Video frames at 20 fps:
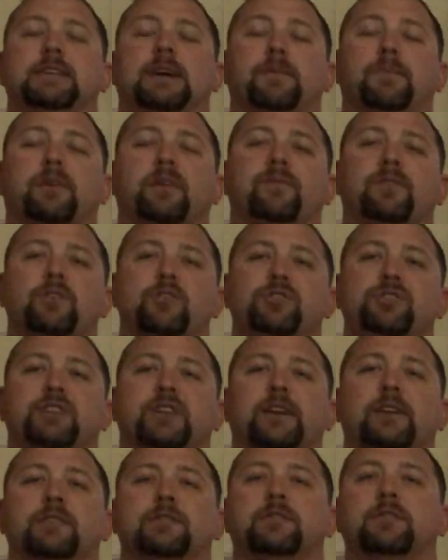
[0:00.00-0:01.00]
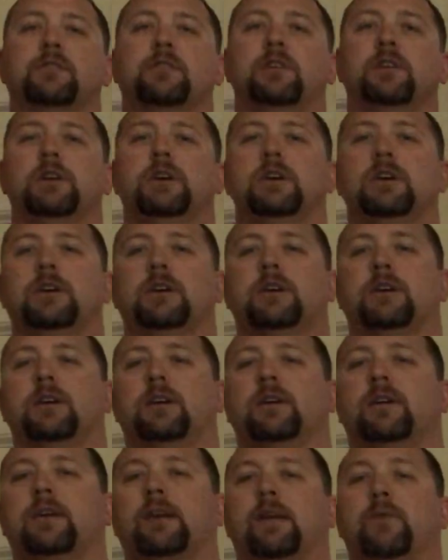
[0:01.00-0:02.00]
the topic of eugenics
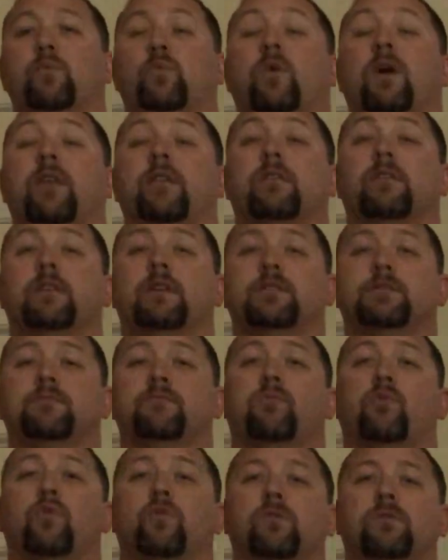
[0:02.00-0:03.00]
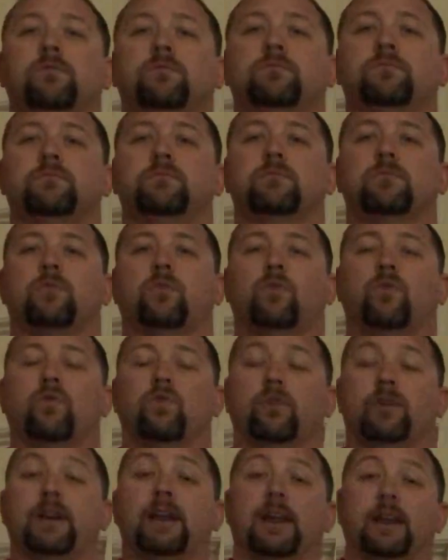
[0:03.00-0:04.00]
and whether it is moral
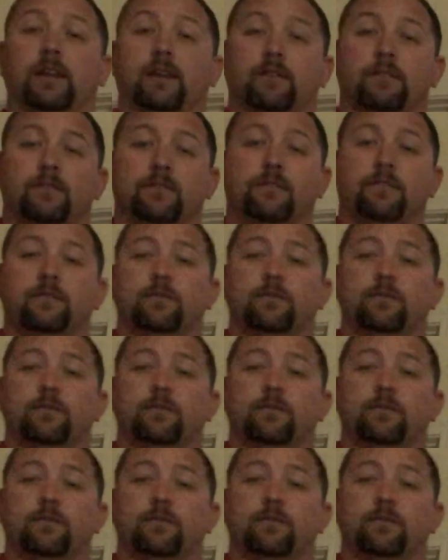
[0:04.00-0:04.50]
or needed.